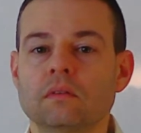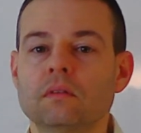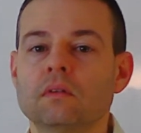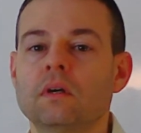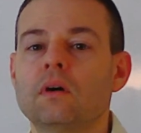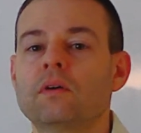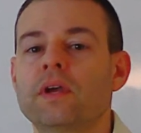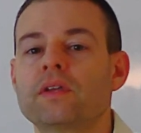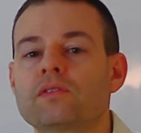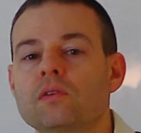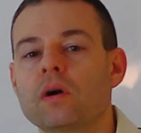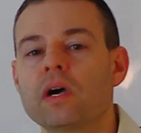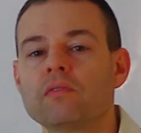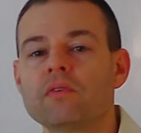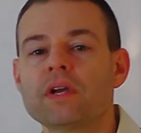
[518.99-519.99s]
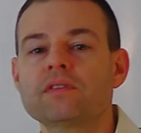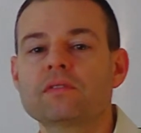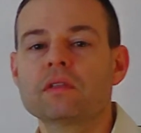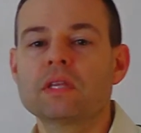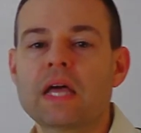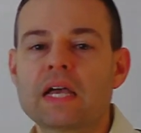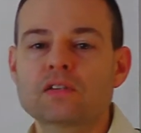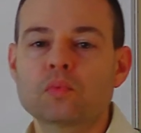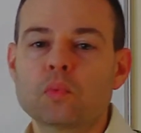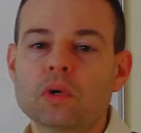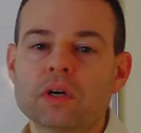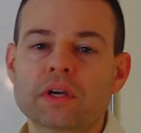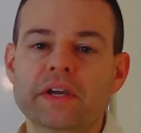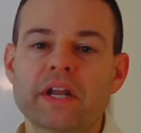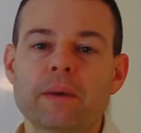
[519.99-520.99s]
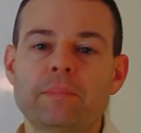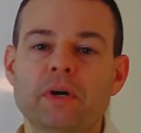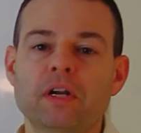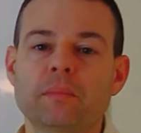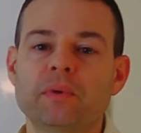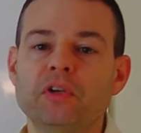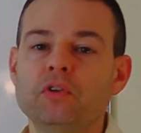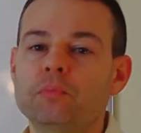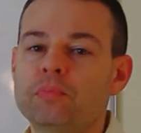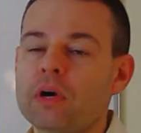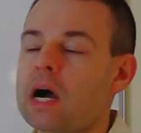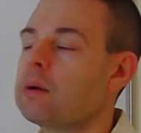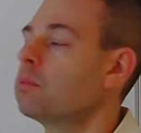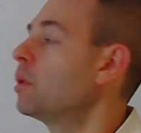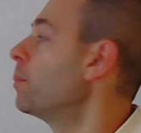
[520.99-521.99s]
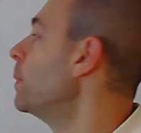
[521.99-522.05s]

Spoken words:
Okay, so I erased the last work and I put up a new problem.